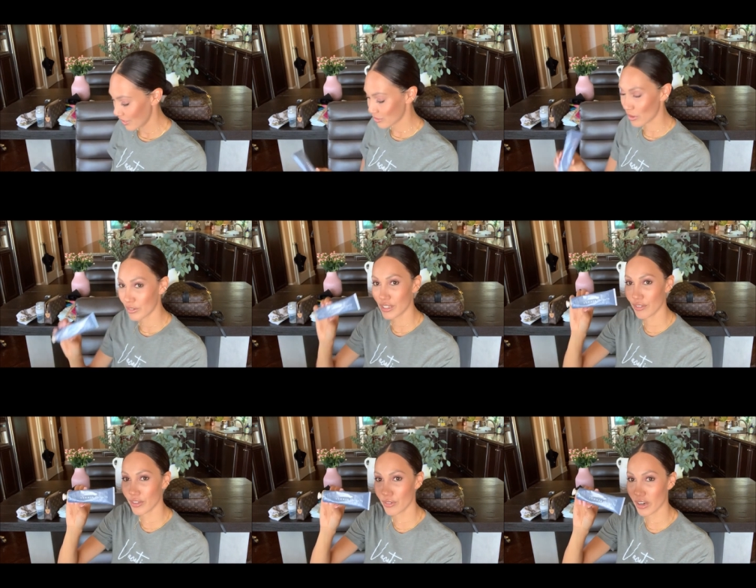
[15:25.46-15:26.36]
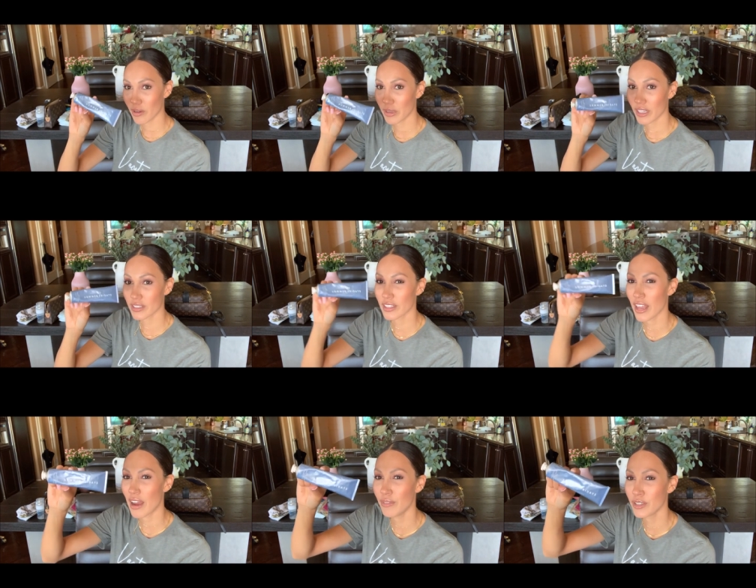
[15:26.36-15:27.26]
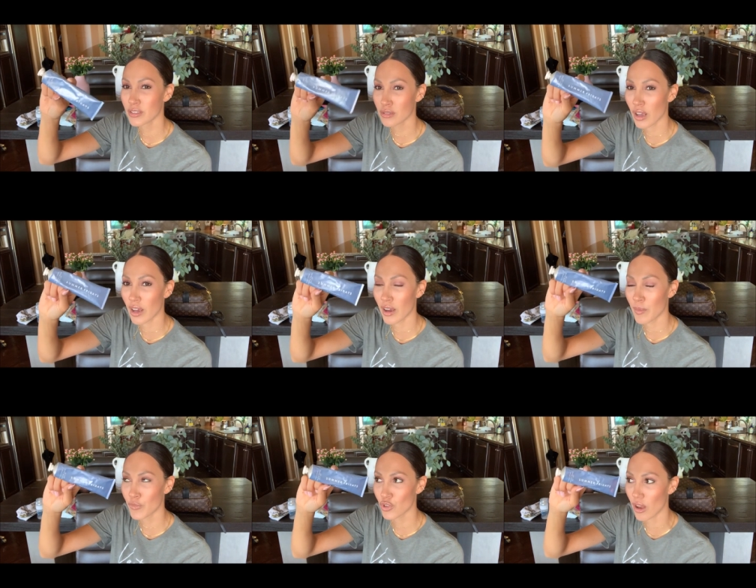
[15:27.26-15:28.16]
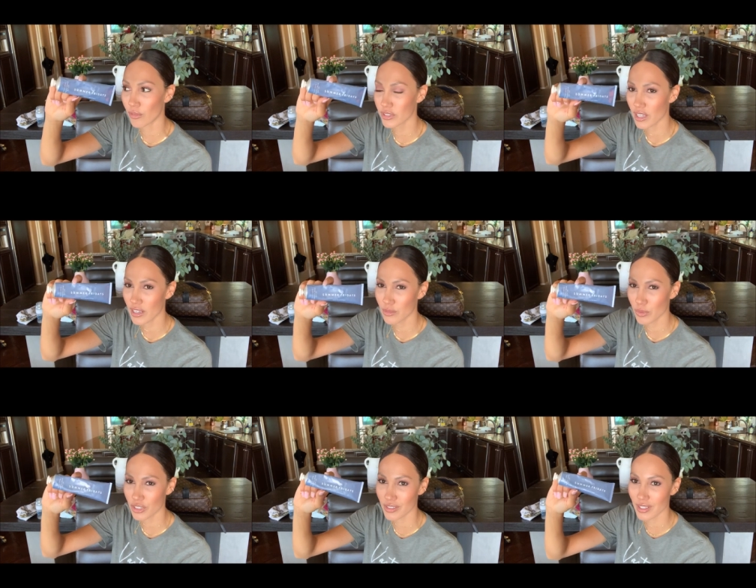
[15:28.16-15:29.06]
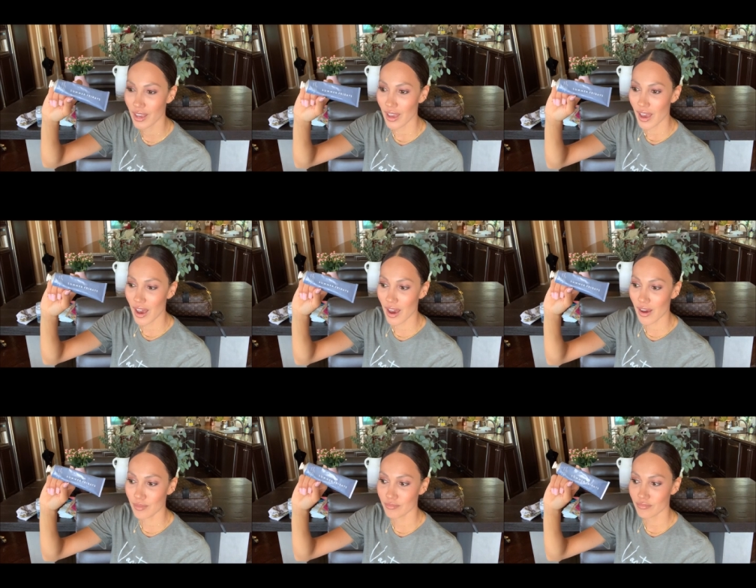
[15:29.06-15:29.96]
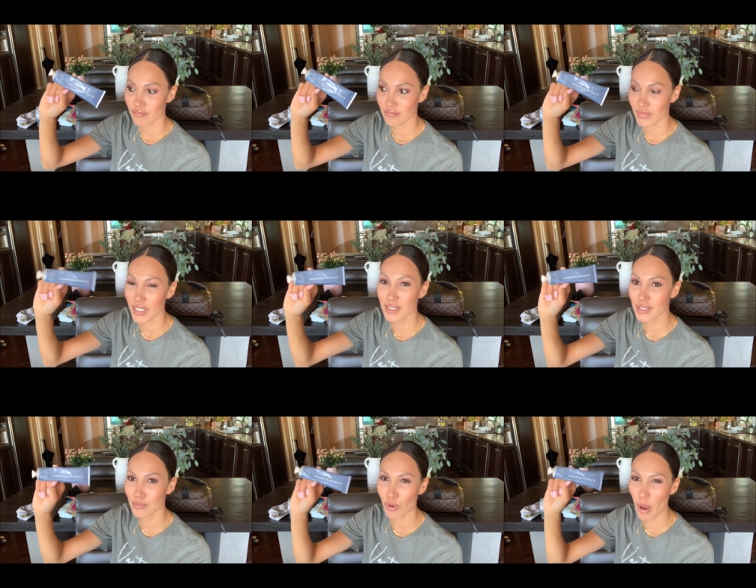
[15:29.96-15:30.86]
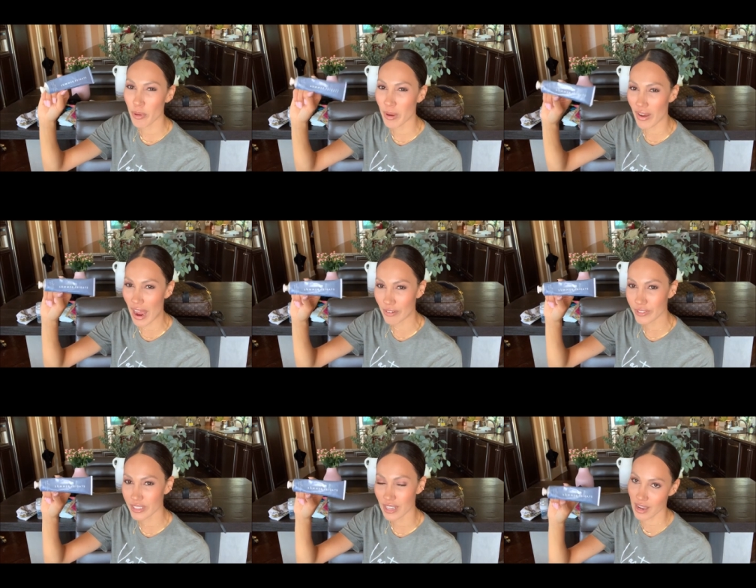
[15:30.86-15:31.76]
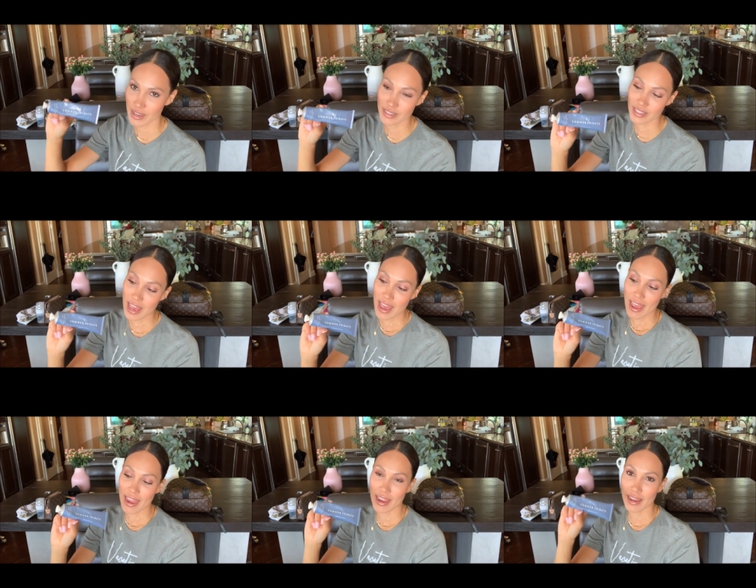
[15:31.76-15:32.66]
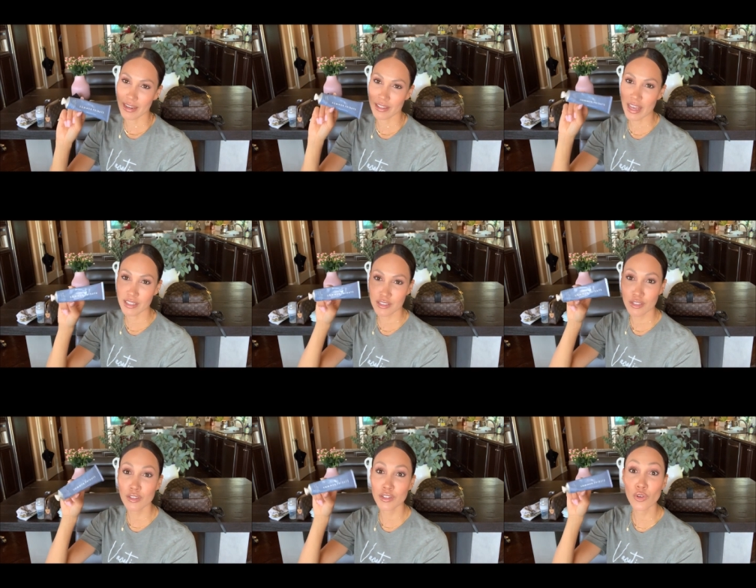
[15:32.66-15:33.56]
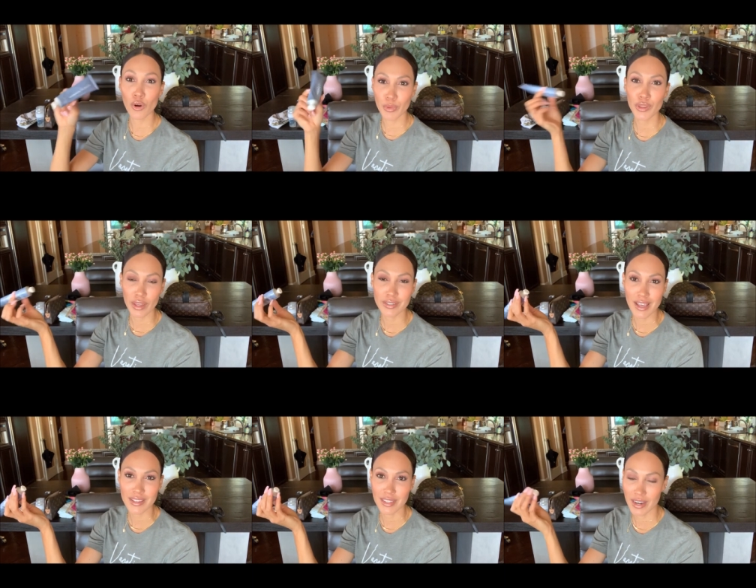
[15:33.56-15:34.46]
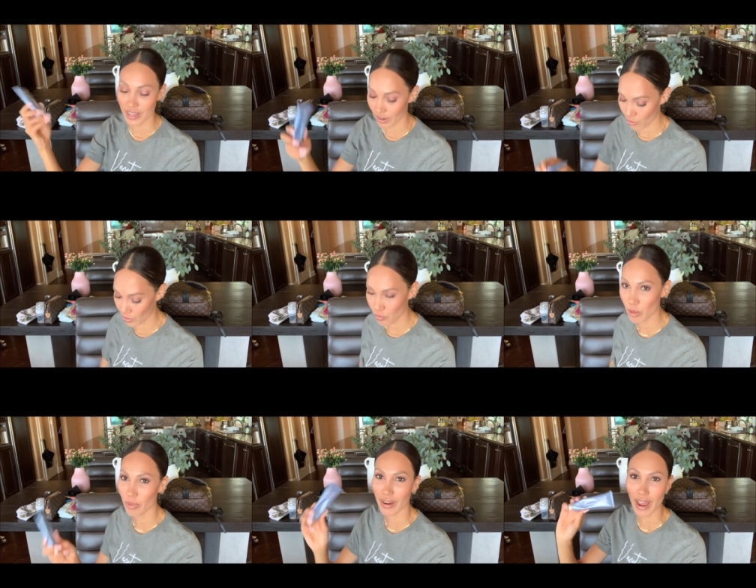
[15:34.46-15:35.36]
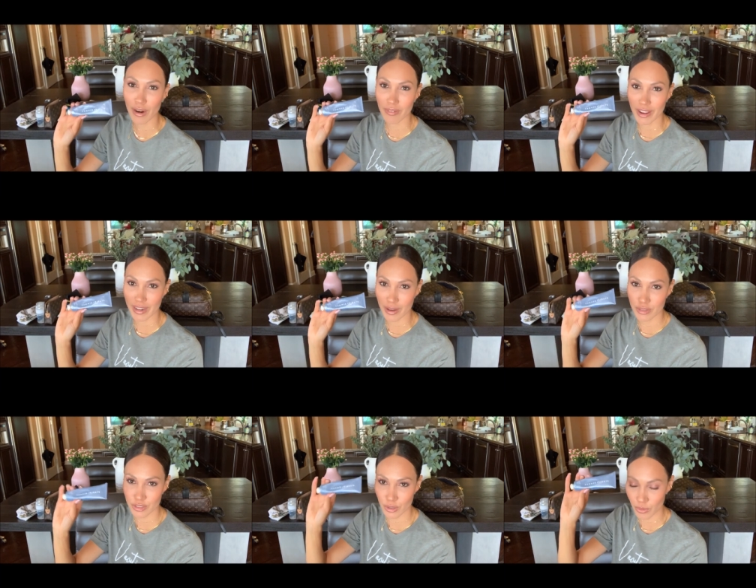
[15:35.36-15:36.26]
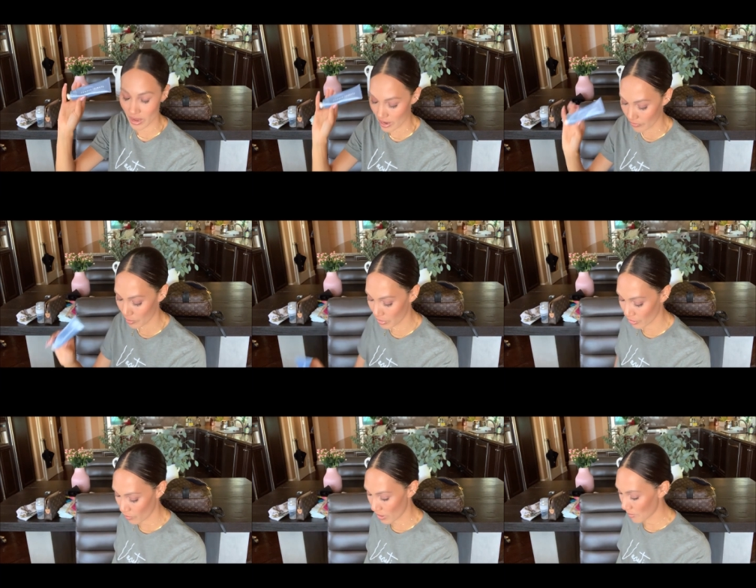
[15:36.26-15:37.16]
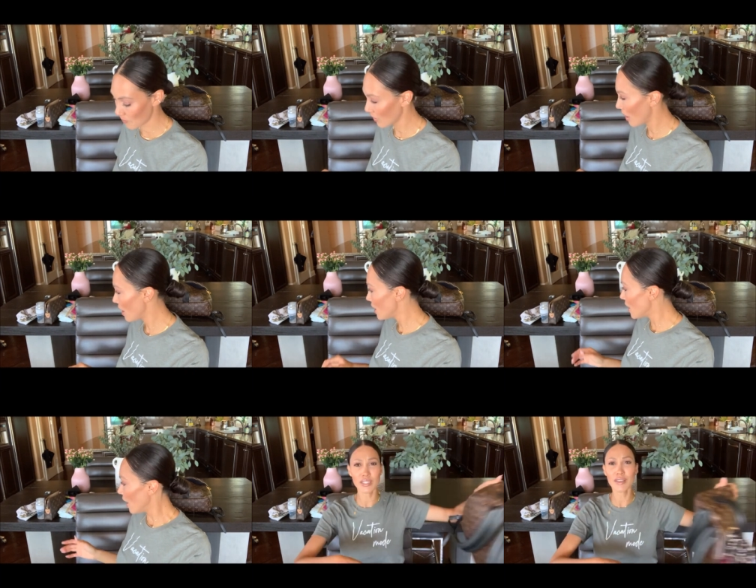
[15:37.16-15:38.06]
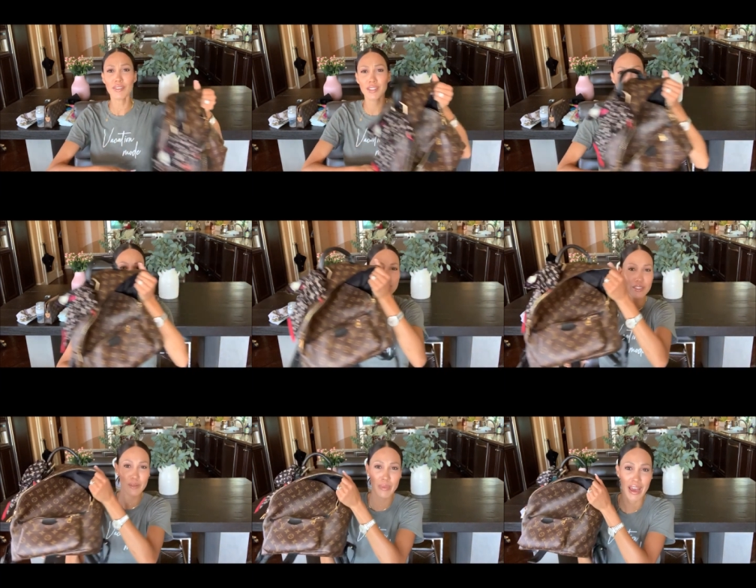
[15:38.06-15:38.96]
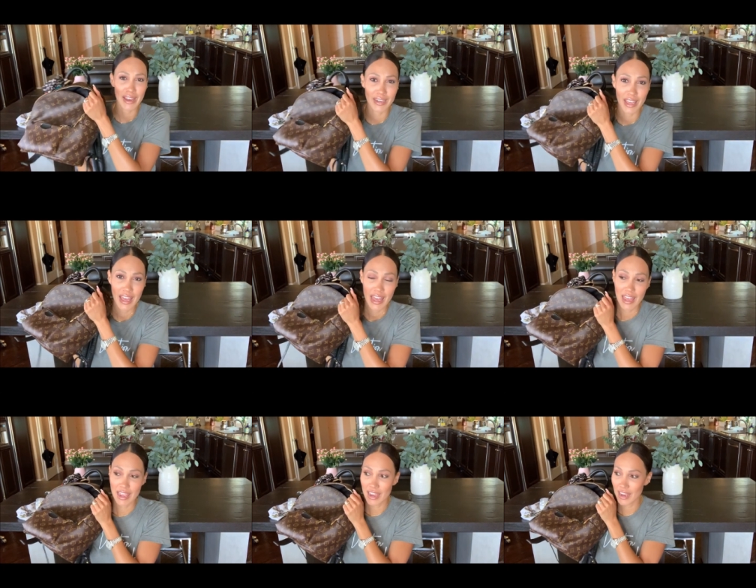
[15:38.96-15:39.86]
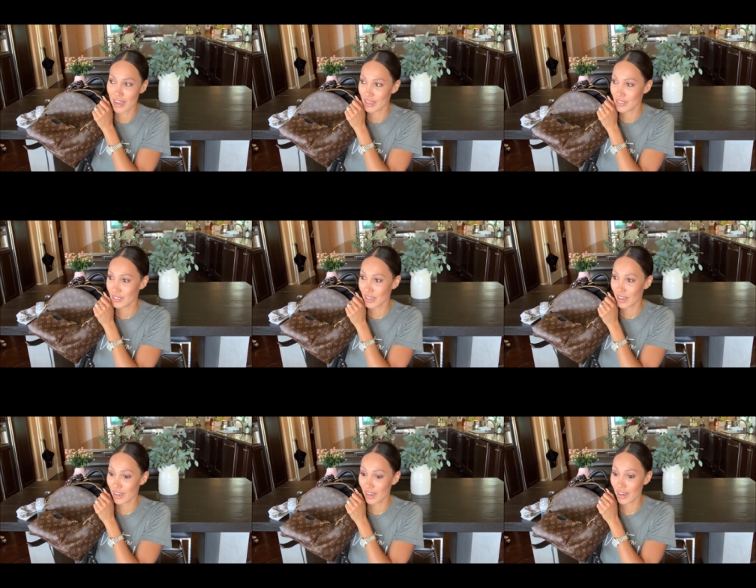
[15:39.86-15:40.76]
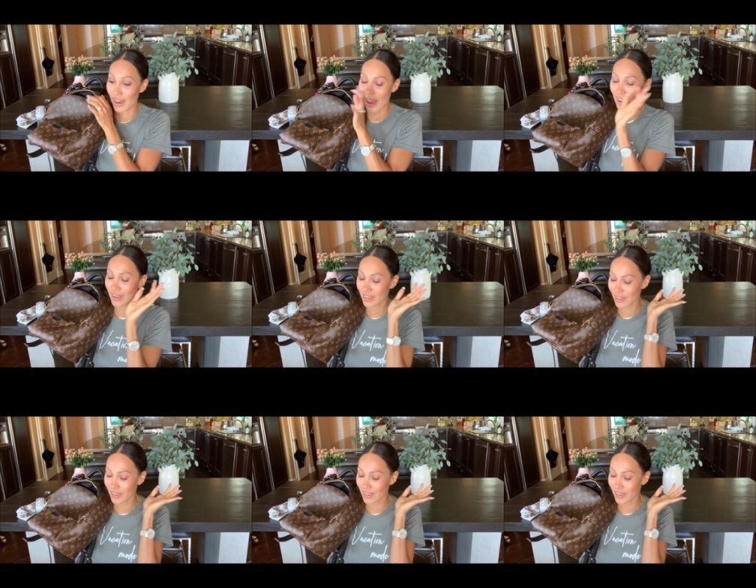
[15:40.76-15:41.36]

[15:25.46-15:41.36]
So I would definitely recommend this. They have a travel size, which is it's probably about half the size, and that's normally the size that I carry with me, but I ran out, so I have the bigger one. It's everything that fits in the bag, and I